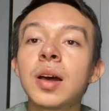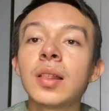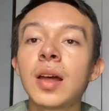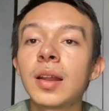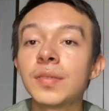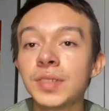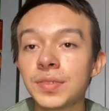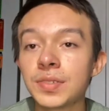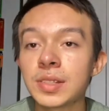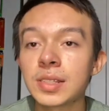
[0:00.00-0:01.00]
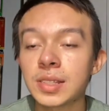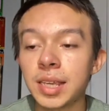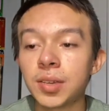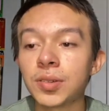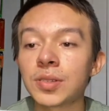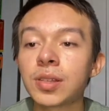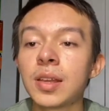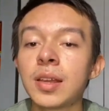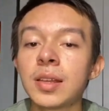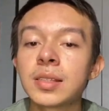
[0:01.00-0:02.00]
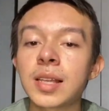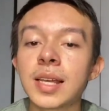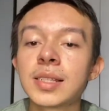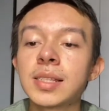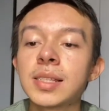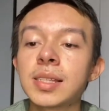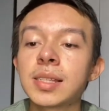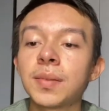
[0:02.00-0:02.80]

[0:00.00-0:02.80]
a lot of different scales, sizes,